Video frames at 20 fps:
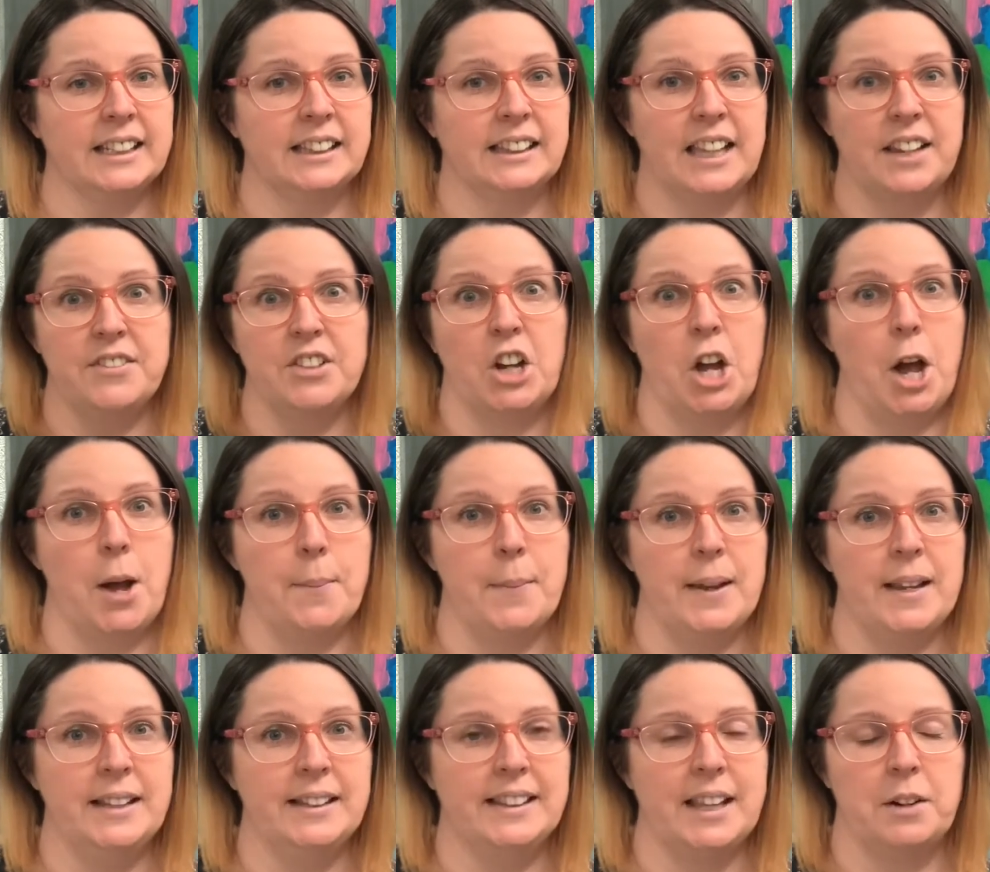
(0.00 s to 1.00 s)
leave a
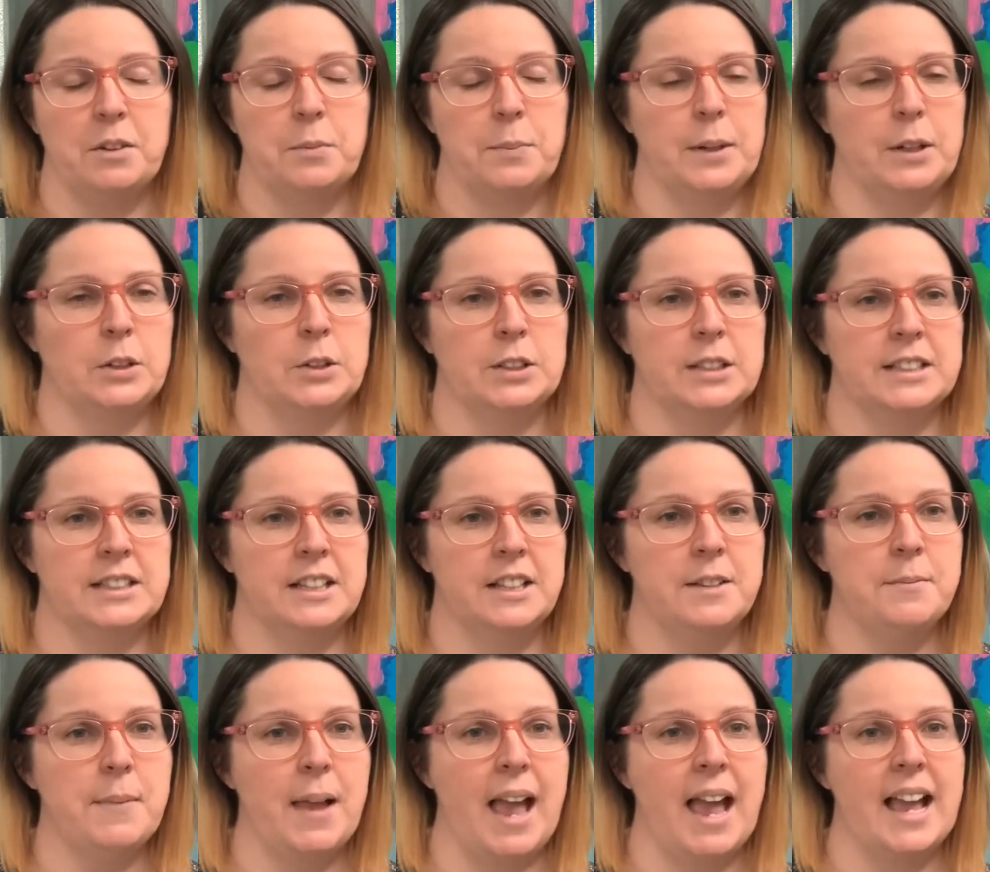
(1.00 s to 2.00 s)
comment, that would be
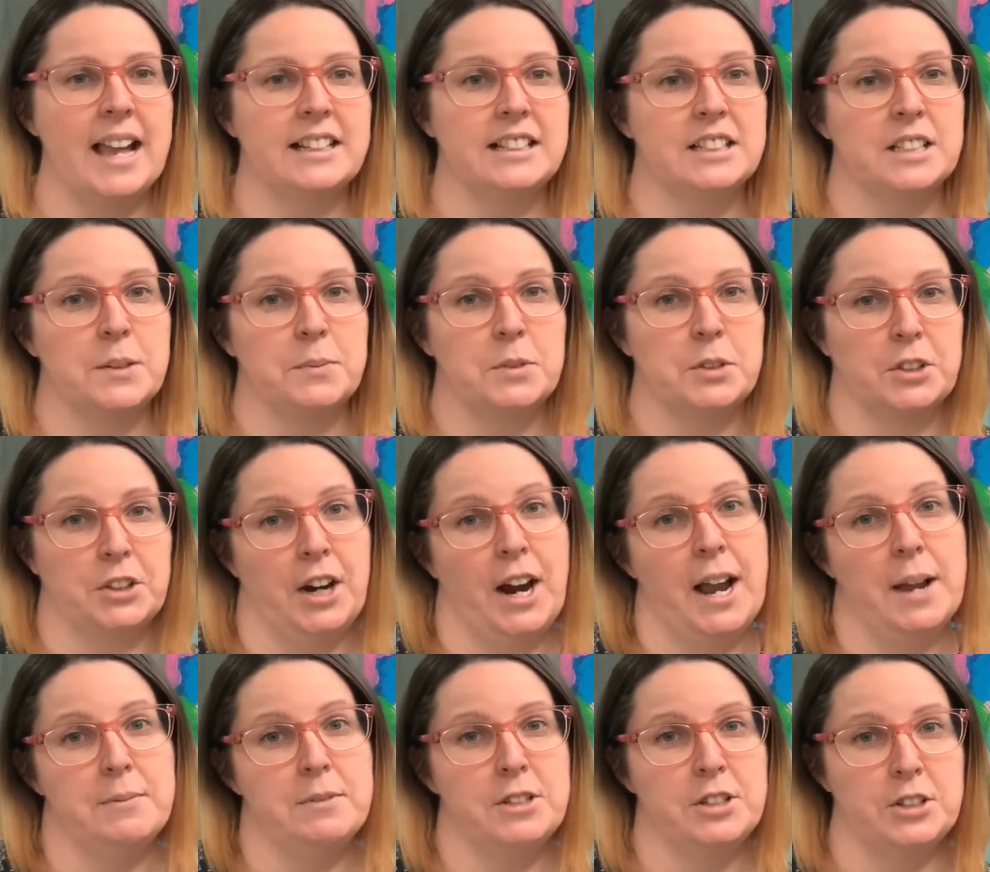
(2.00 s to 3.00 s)
awesome, and
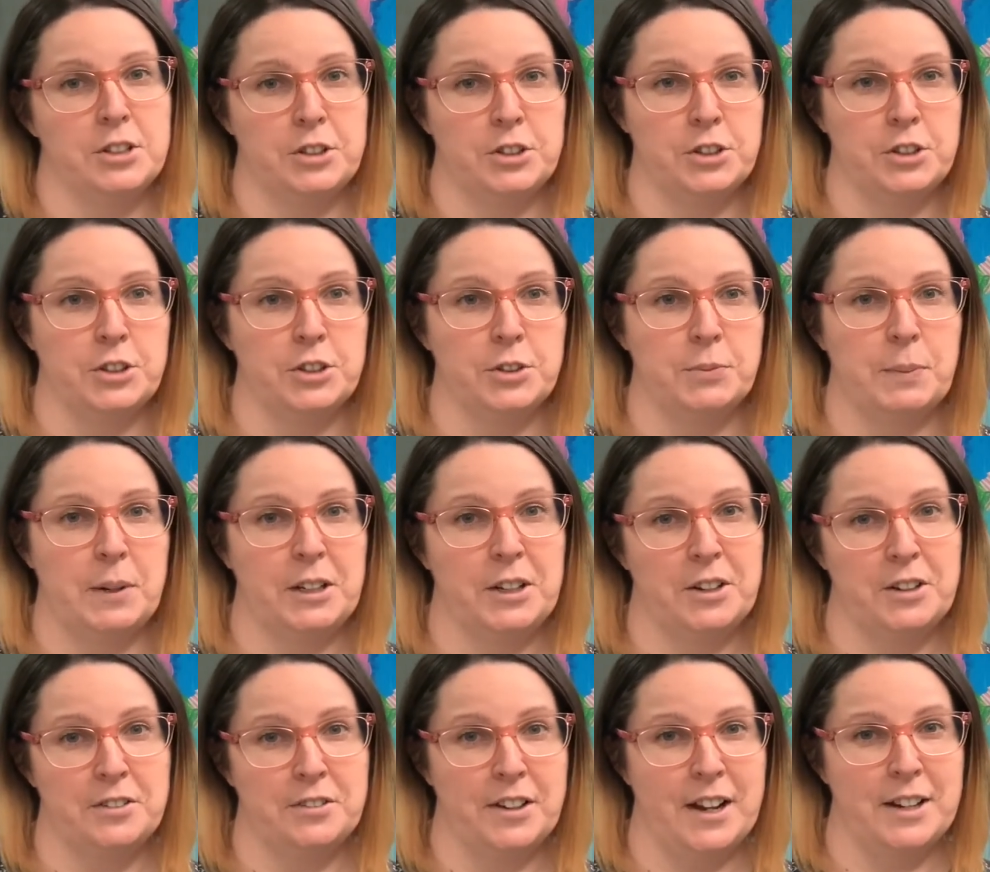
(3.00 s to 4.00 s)
subscribe to be
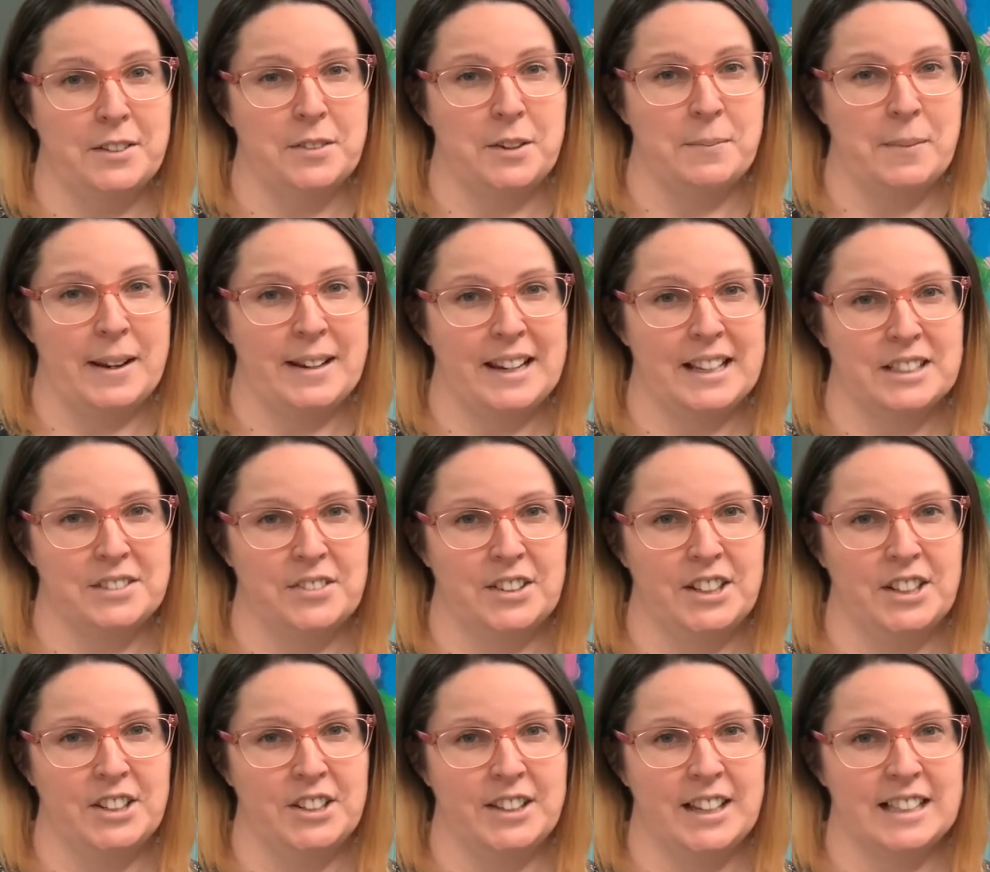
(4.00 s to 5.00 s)
notified when my next
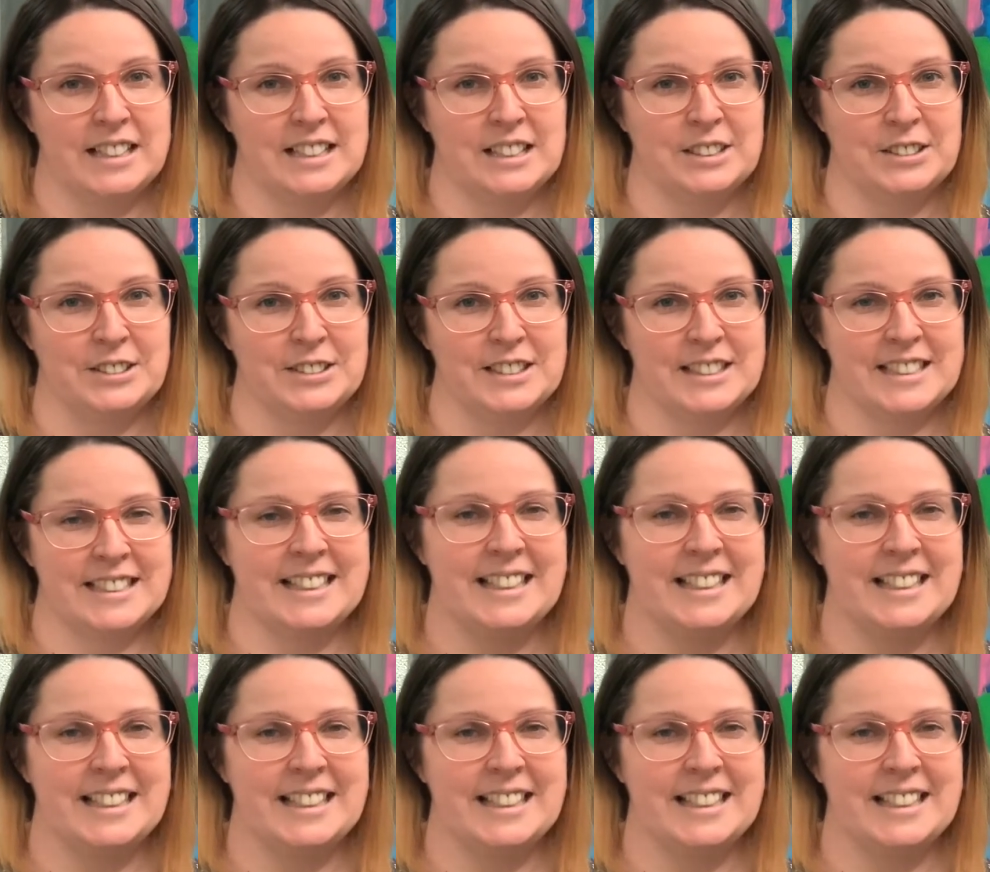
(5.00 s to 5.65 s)
video gets launched.